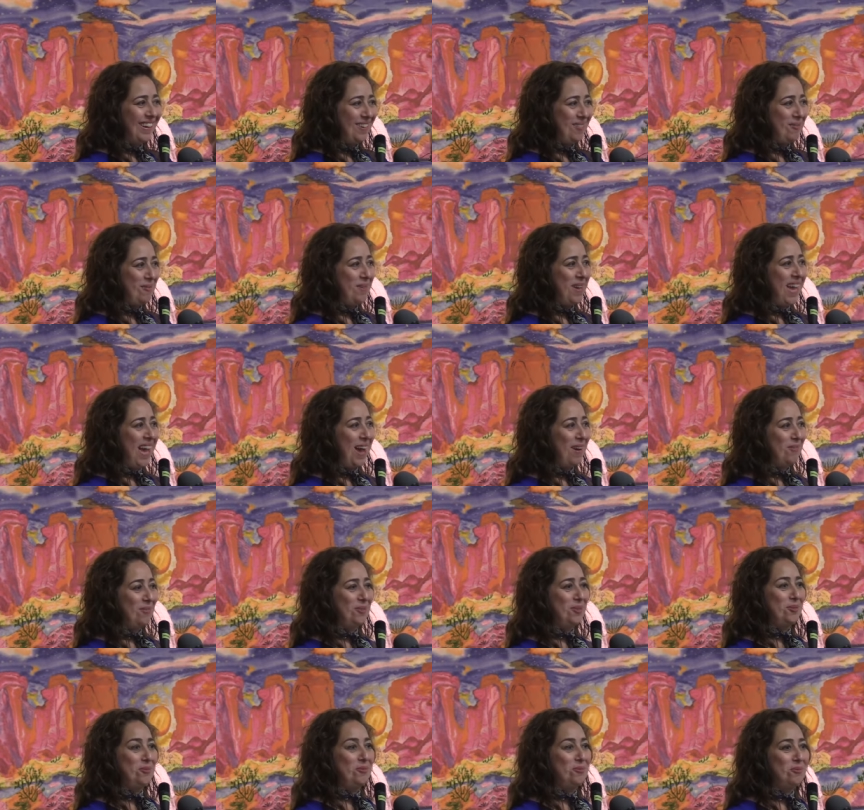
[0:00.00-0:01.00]
we have
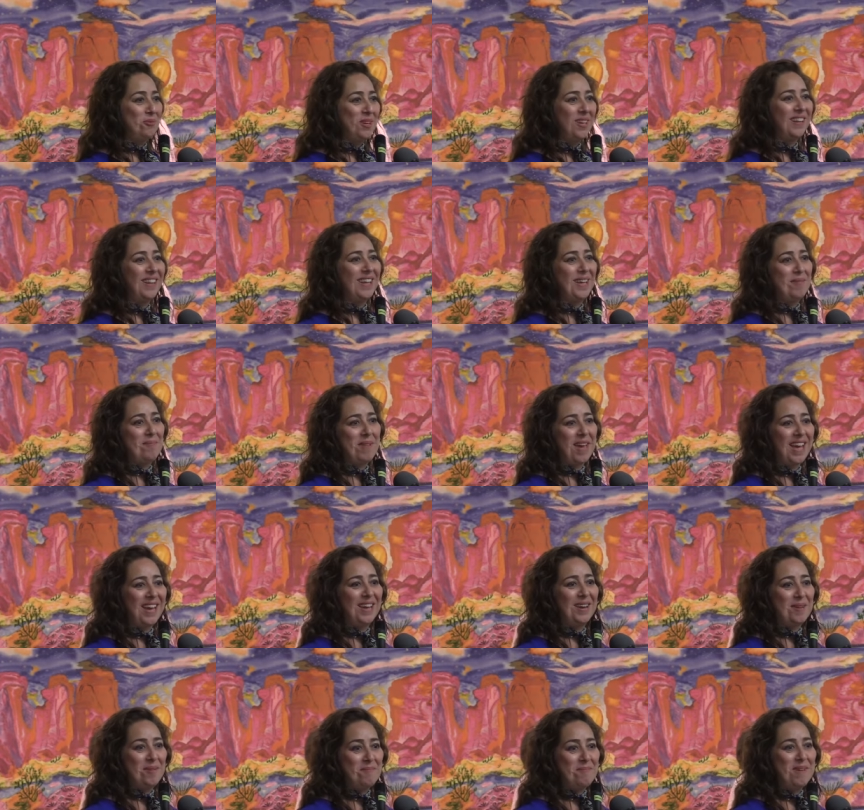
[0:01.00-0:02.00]
to really
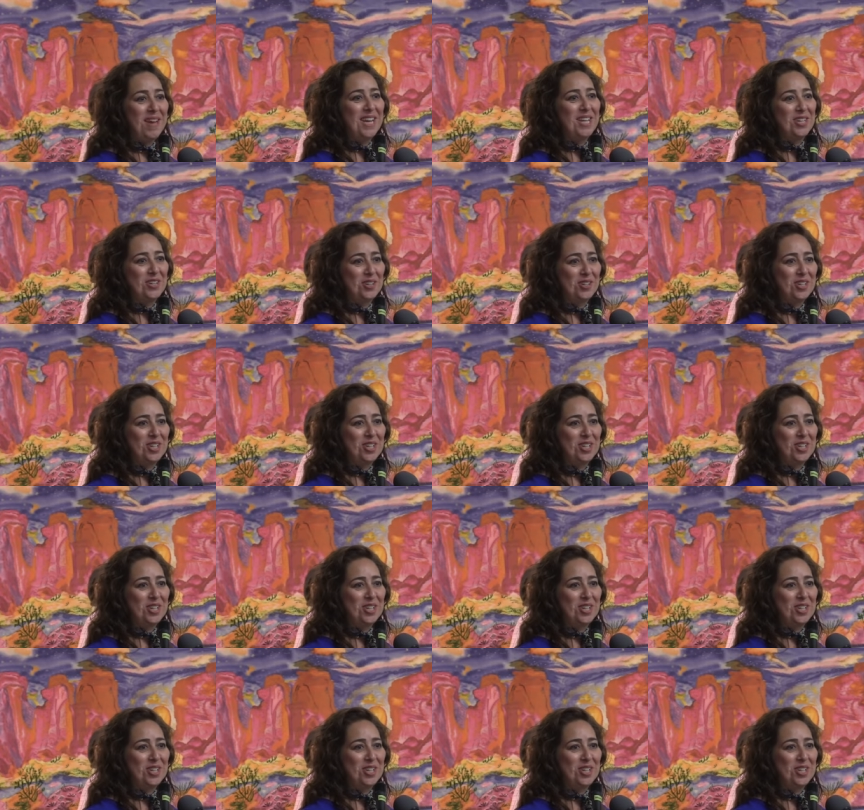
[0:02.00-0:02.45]
make a major